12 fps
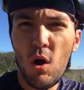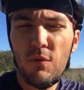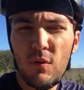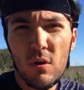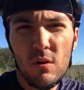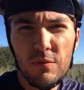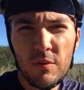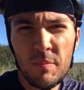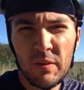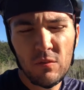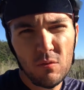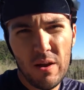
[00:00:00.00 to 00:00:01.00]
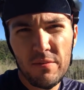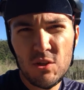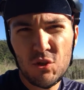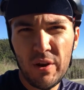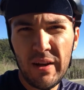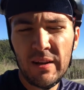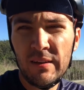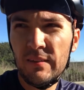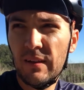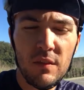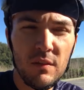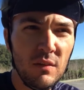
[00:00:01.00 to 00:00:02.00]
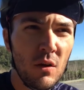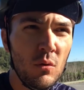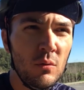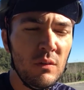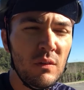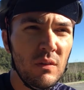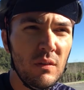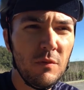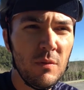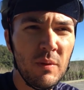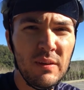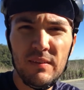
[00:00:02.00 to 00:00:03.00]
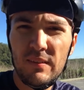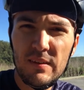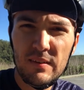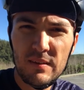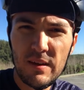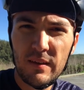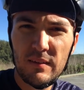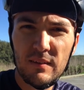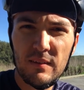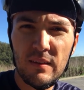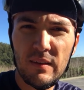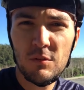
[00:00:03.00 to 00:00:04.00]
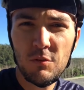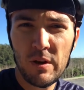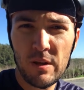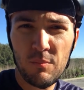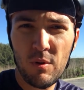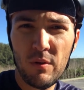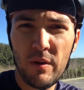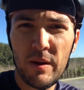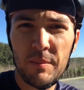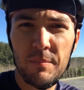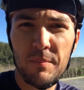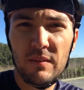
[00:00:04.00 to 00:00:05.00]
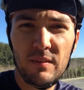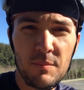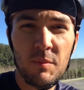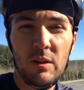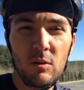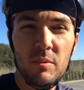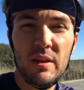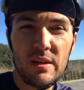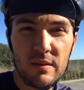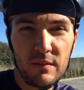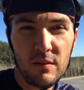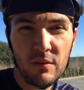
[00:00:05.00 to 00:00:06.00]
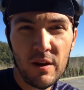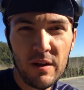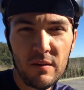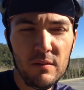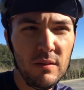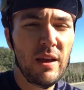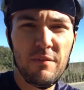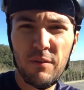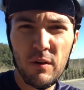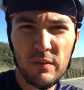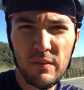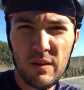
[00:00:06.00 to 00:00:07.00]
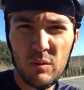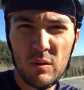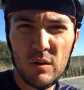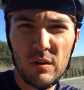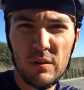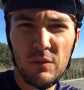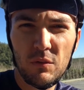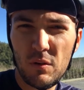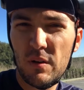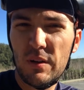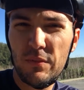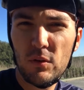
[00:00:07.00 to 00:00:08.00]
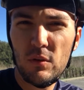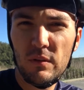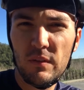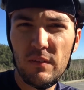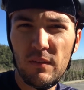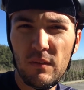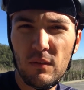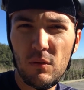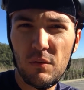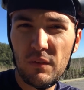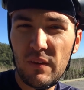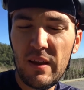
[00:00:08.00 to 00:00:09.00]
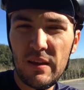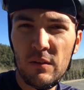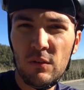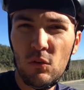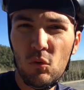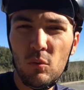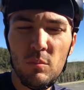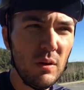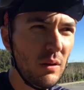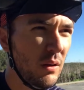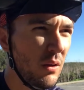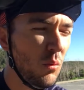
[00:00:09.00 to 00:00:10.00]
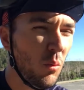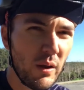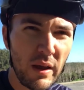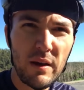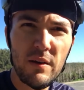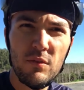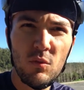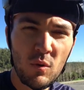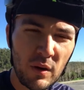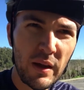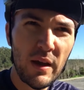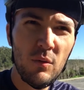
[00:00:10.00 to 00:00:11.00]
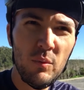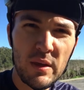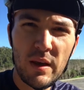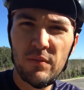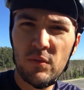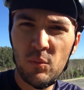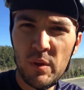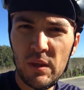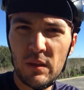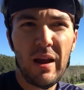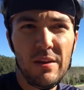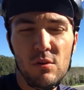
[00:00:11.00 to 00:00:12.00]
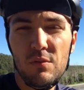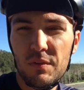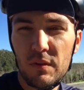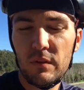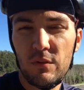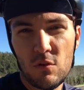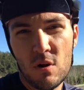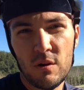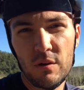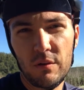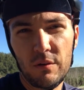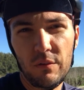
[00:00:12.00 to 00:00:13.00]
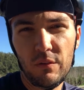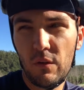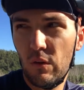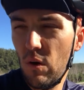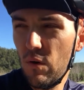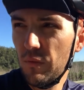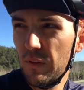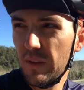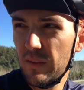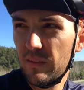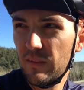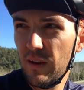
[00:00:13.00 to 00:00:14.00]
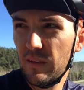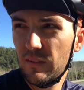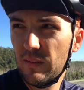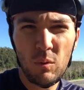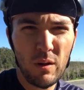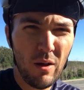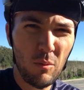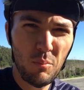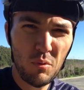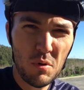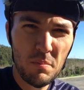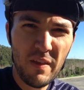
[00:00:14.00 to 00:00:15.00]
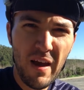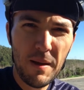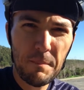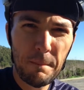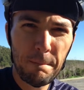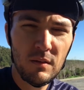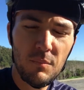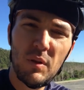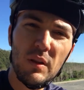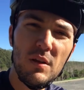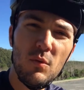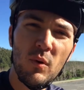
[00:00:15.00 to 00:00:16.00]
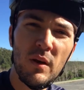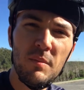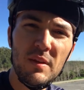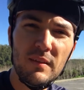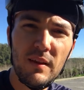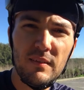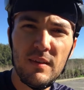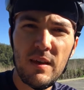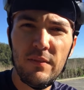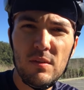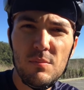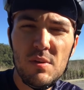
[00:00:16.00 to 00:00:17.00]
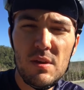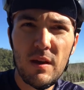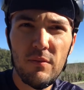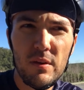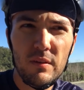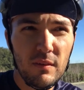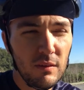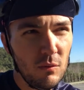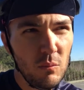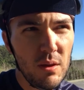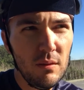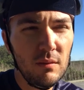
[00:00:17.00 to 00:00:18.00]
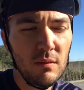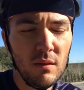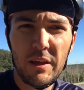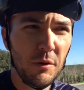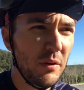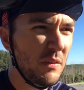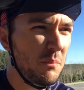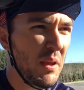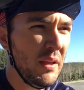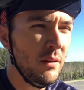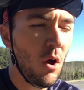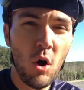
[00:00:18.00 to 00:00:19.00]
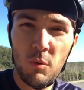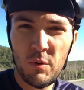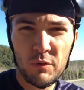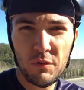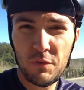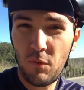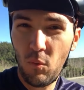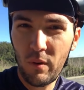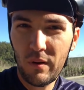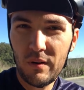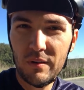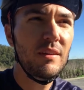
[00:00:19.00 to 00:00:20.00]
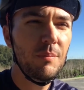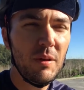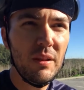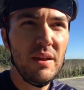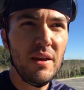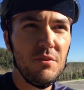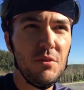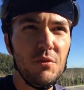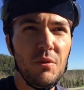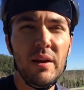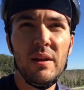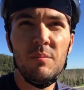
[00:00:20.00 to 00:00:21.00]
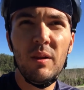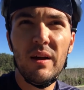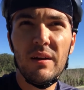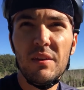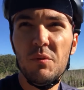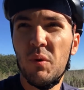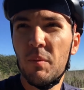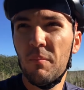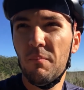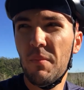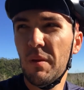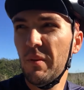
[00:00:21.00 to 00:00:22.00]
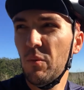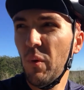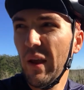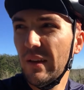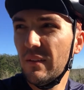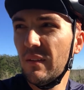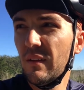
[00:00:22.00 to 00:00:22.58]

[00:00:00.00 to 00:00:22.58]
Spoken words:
Overall, from the Strava training, the zones from the CTS training program seem a little bit easier now. At first they were sort of difficult to sort of stay into, but workout after workout, week after week, I do feel stronger. So hopefully this test will help prove that. Typically you want to be testing FTP every 6 weeks. Here it's been almost 4. Typically after a training block, you want to maybe wait